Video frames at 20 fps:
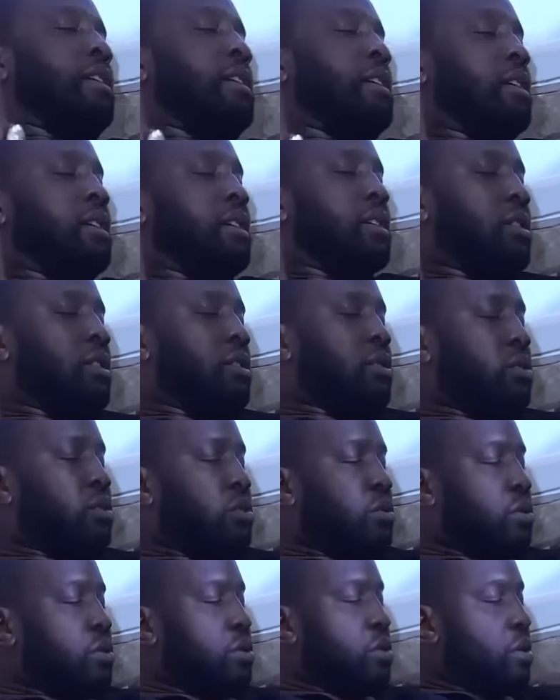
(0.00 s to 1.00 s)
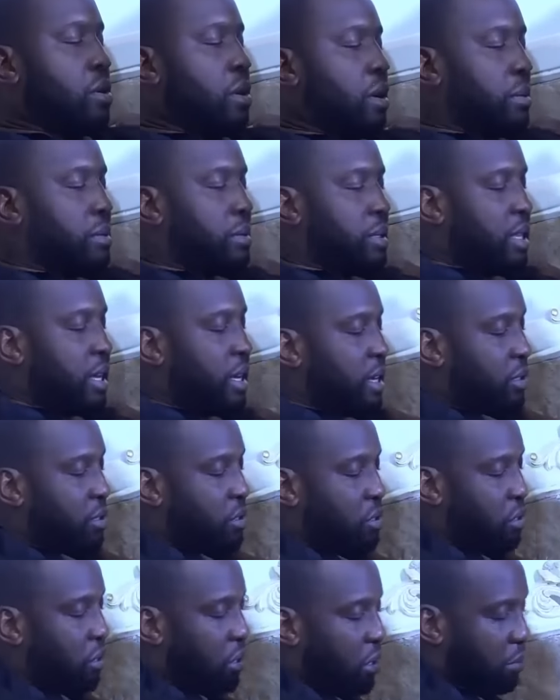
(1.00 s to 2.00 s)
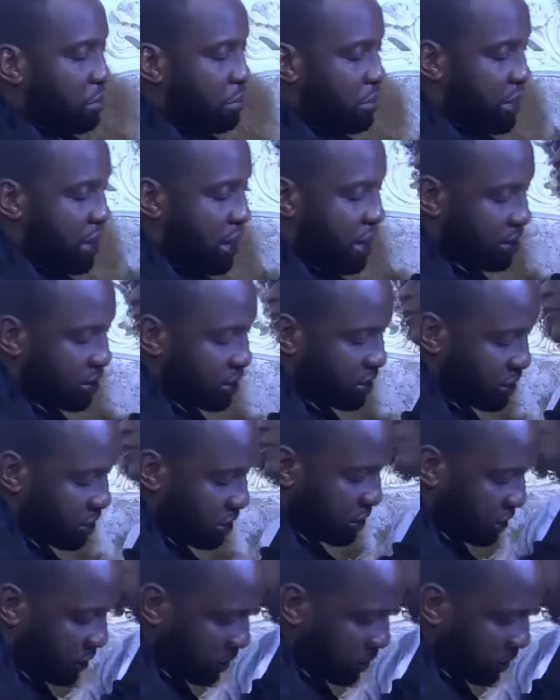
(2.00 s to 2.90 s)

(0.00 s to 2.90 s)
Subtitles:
need to go upstairs to your breast.